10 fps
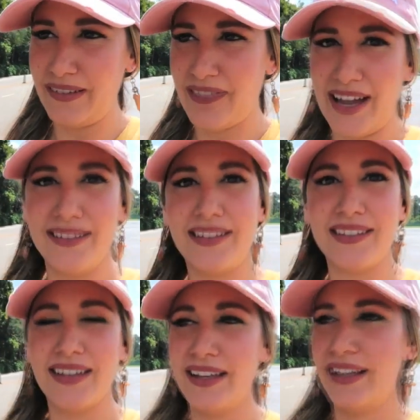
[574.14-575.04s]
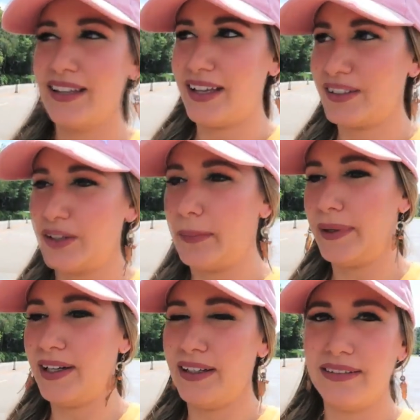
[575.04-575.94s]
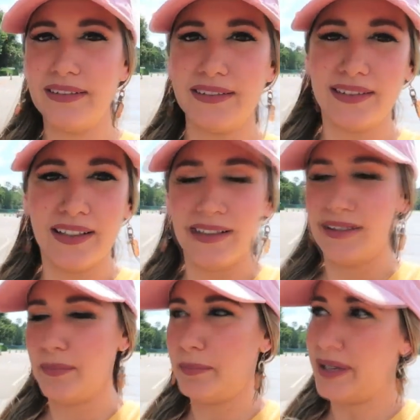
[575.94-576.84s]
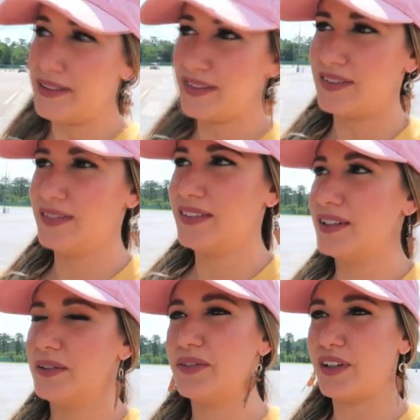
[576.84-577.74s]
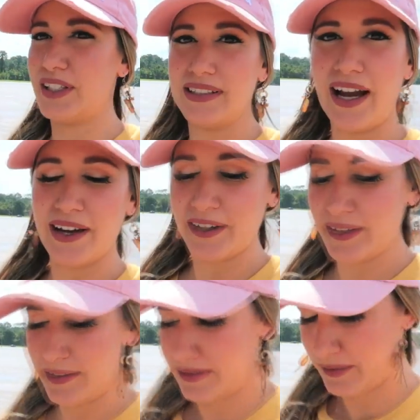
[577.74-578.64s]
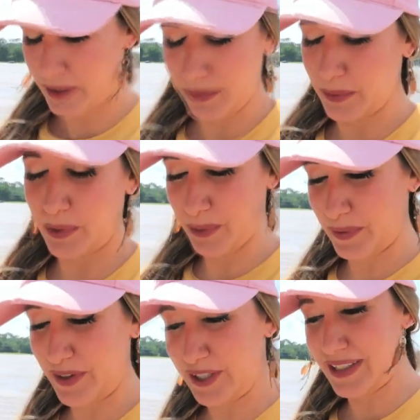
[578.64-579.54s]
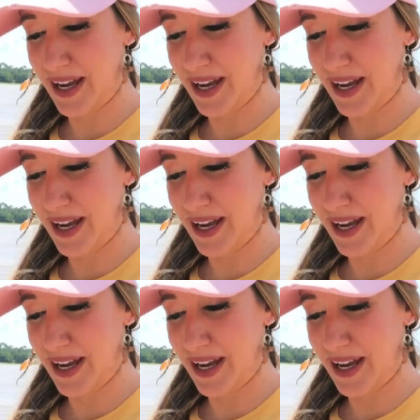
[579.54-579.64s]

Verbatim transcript: event kicked our butt. but It was very tired. Yes. I mean, we were very